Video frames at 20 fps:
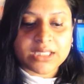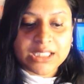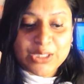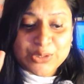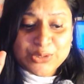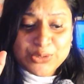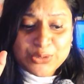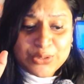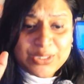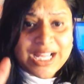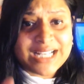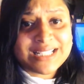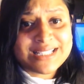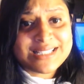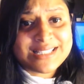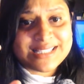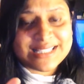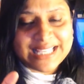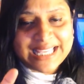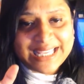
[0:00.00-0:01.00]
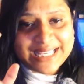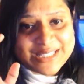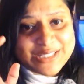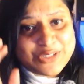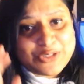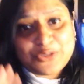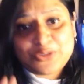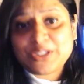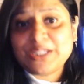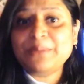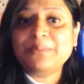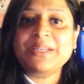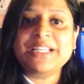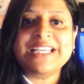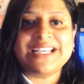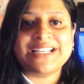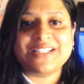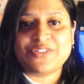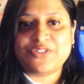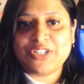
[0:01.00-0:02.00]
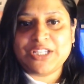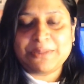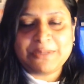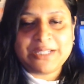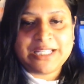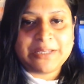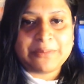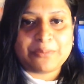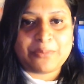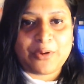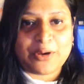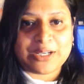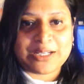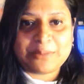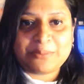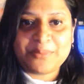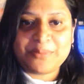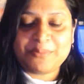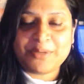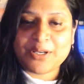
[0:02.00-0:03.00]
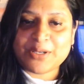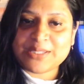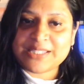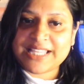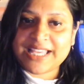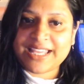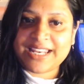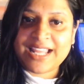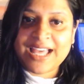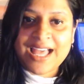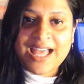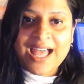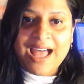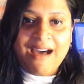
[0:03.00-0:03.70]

So that is extremely, extremely important, because there